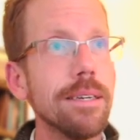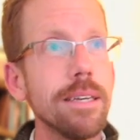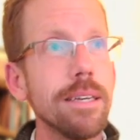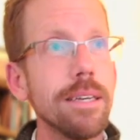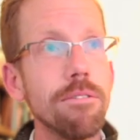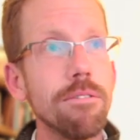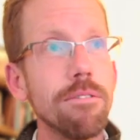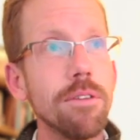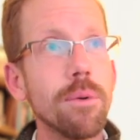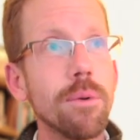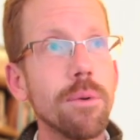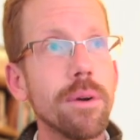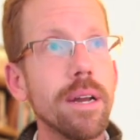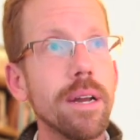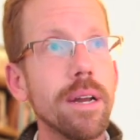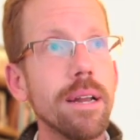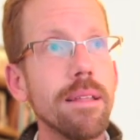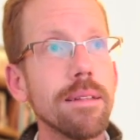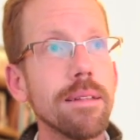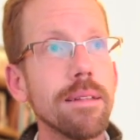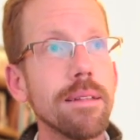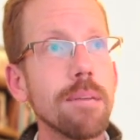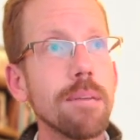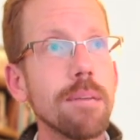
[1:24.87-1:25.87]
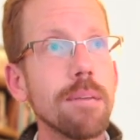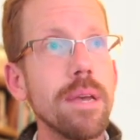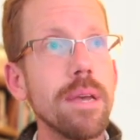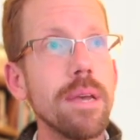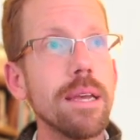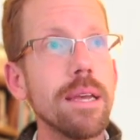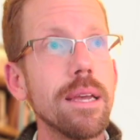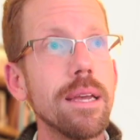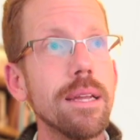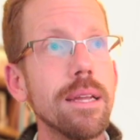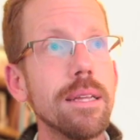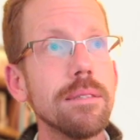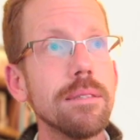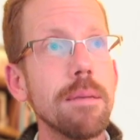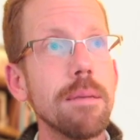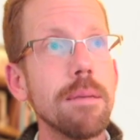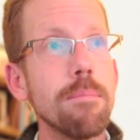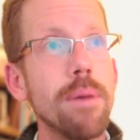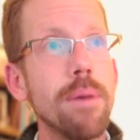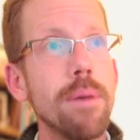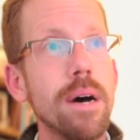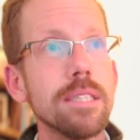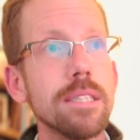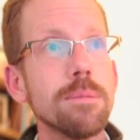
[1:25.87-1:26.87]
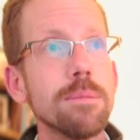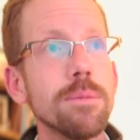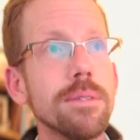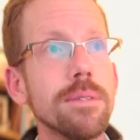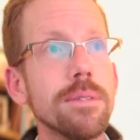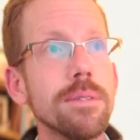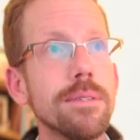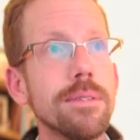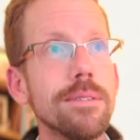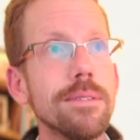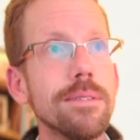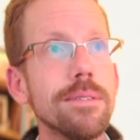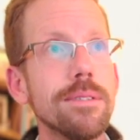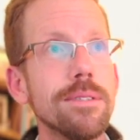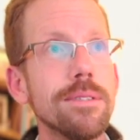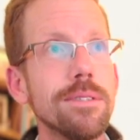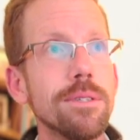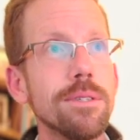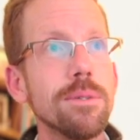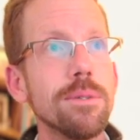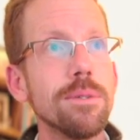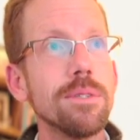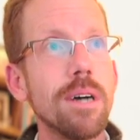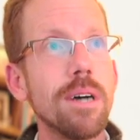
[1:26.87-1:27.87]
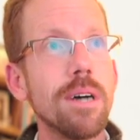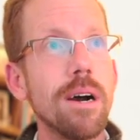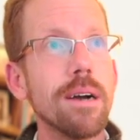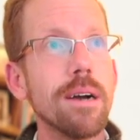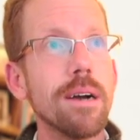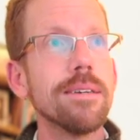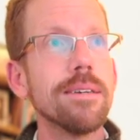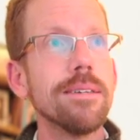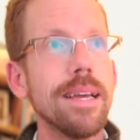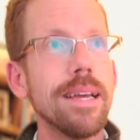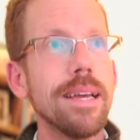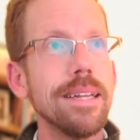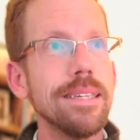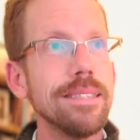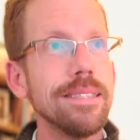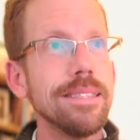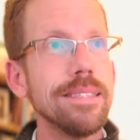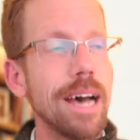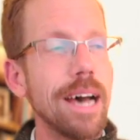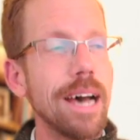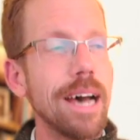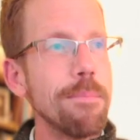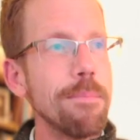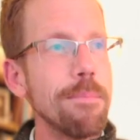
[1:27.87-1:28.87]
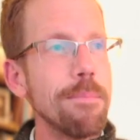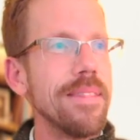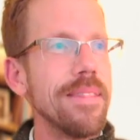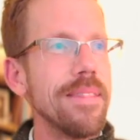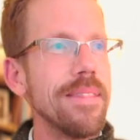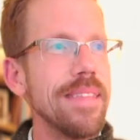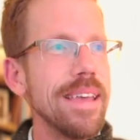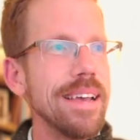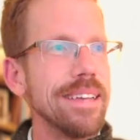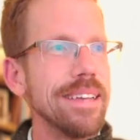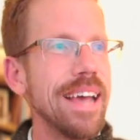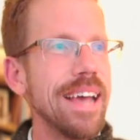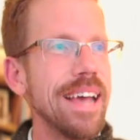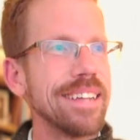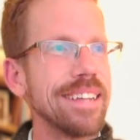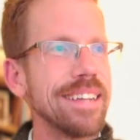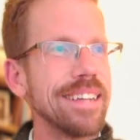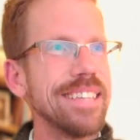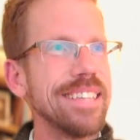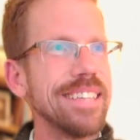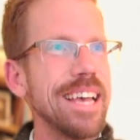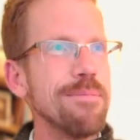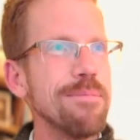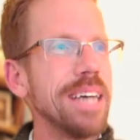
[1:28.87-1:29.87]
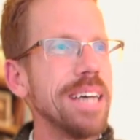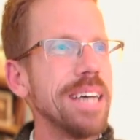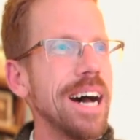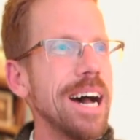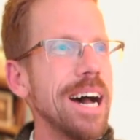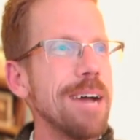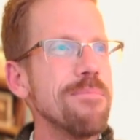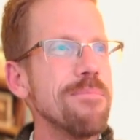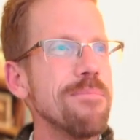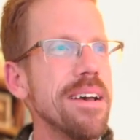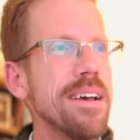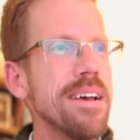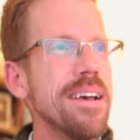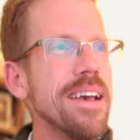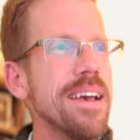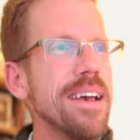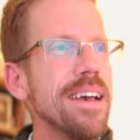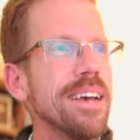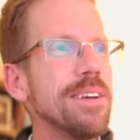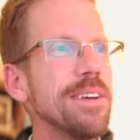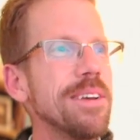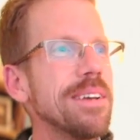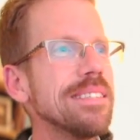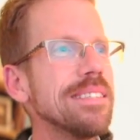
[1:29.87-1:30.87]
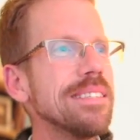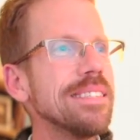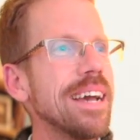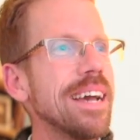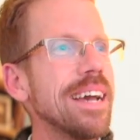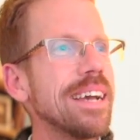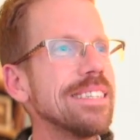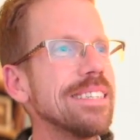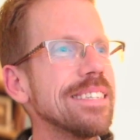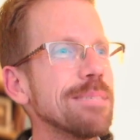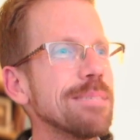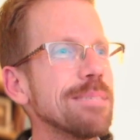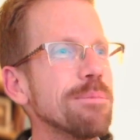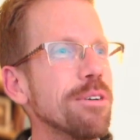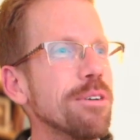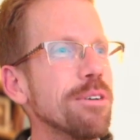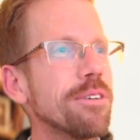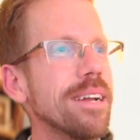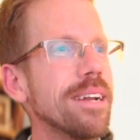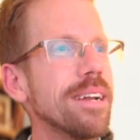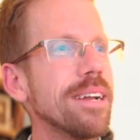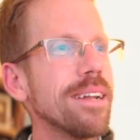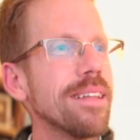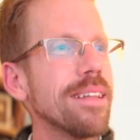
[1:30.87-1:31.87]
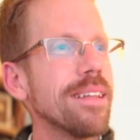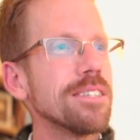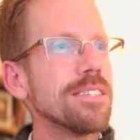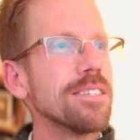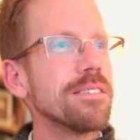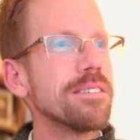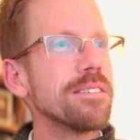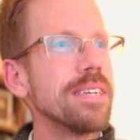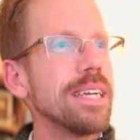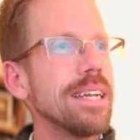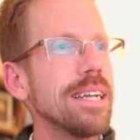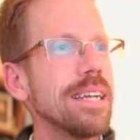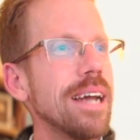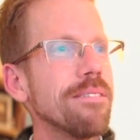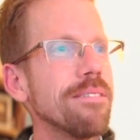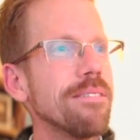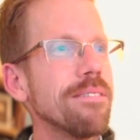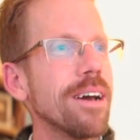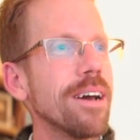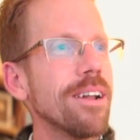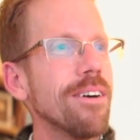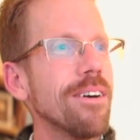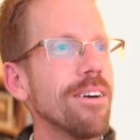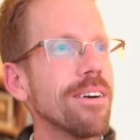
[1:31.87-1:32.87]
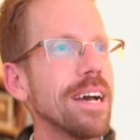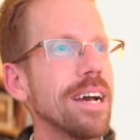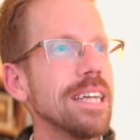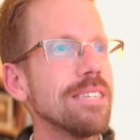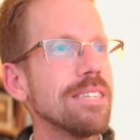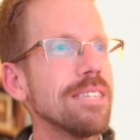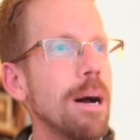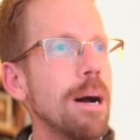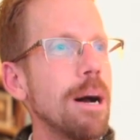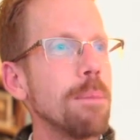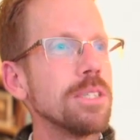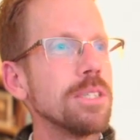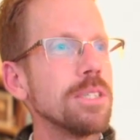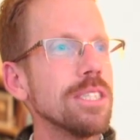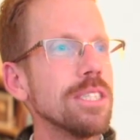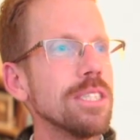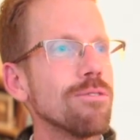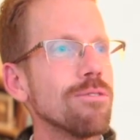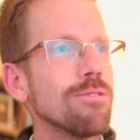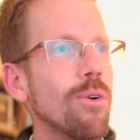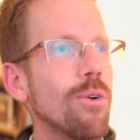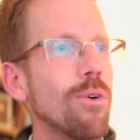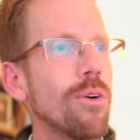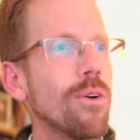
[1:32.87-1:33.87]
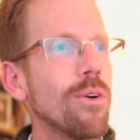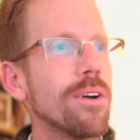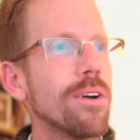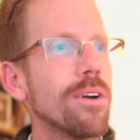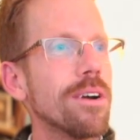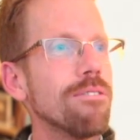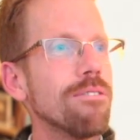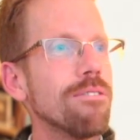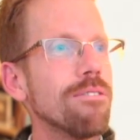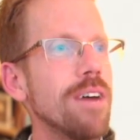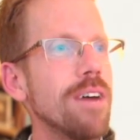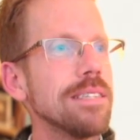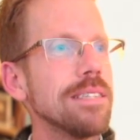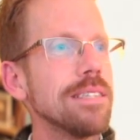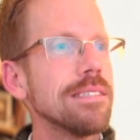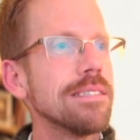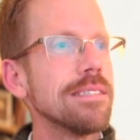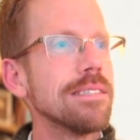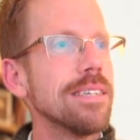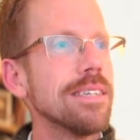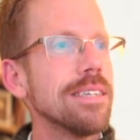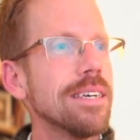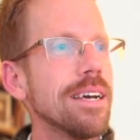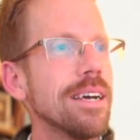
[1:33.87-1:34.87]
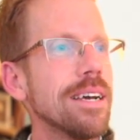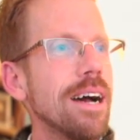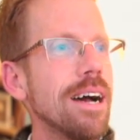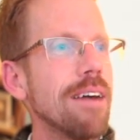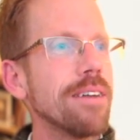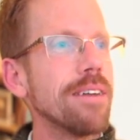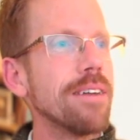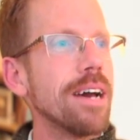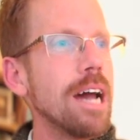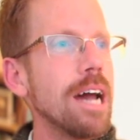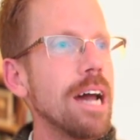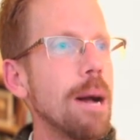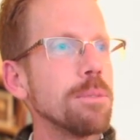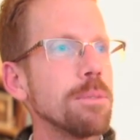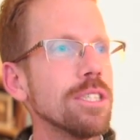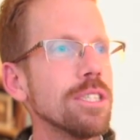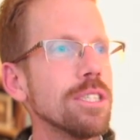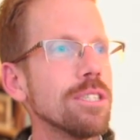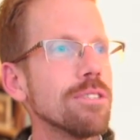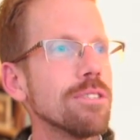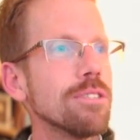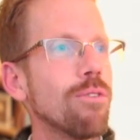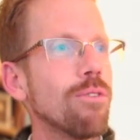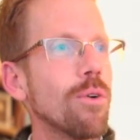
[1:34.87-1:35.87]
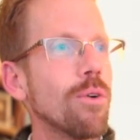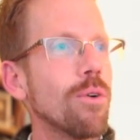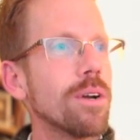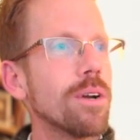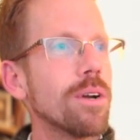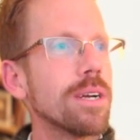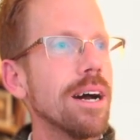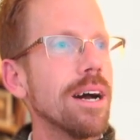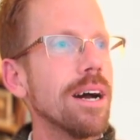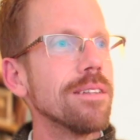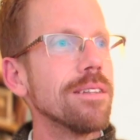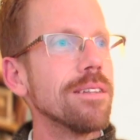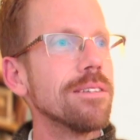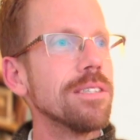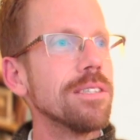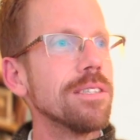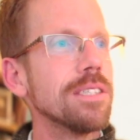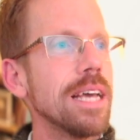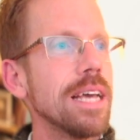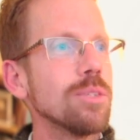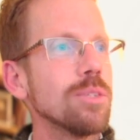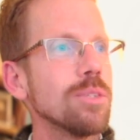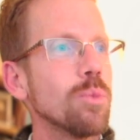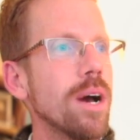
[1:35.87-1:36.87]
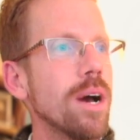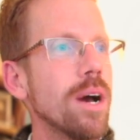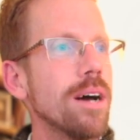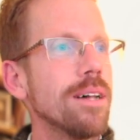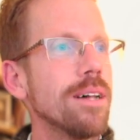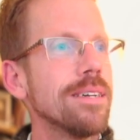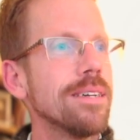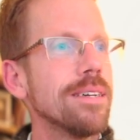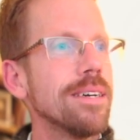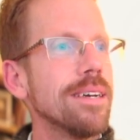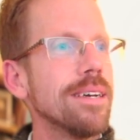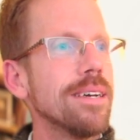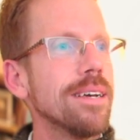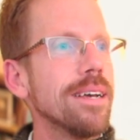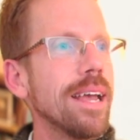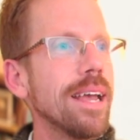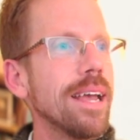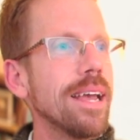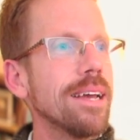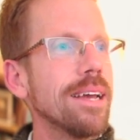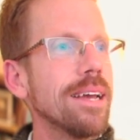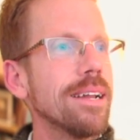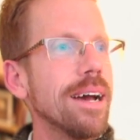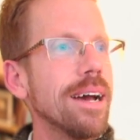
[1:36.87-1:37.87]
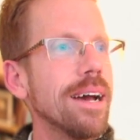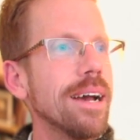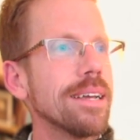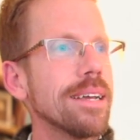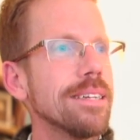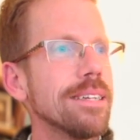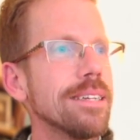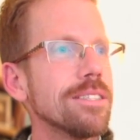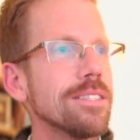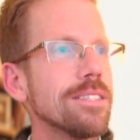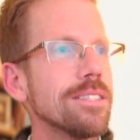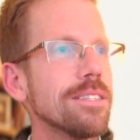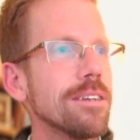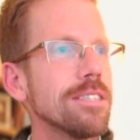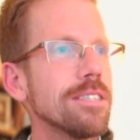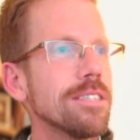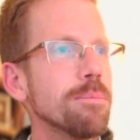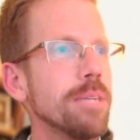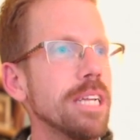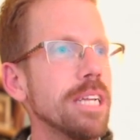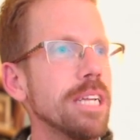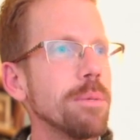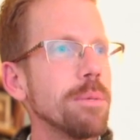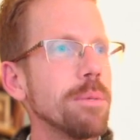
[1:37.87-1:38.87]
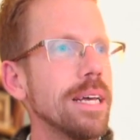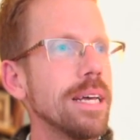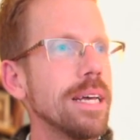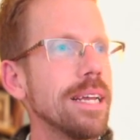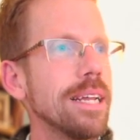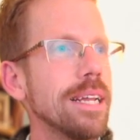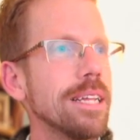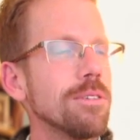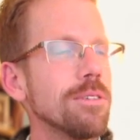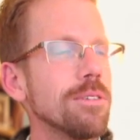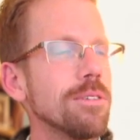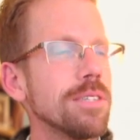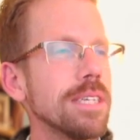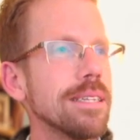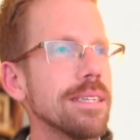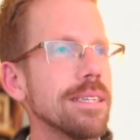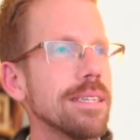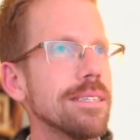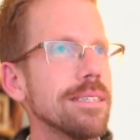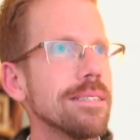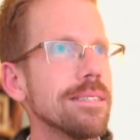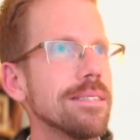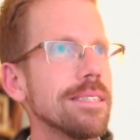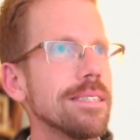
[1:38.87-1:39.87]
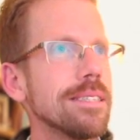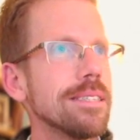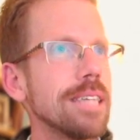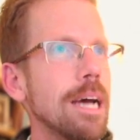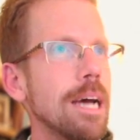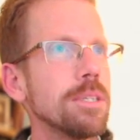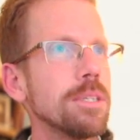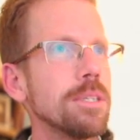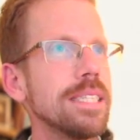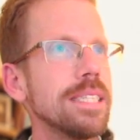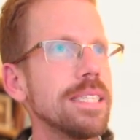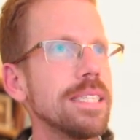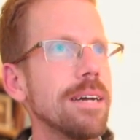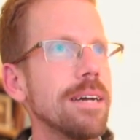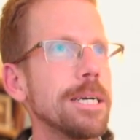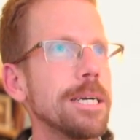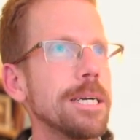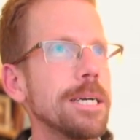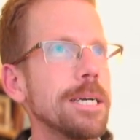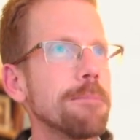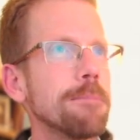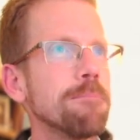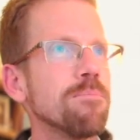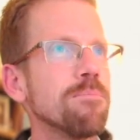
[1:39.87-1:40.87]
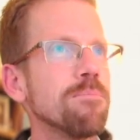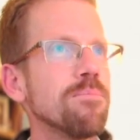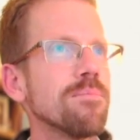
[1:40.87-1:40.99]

if you are anything like me, it is impossible to talk and type at the exact same time. You can see I can just move it around on the screen. I've got all kinds of options for fonts. I've got options for colors as well, and I can start to manipulate it using these options down here.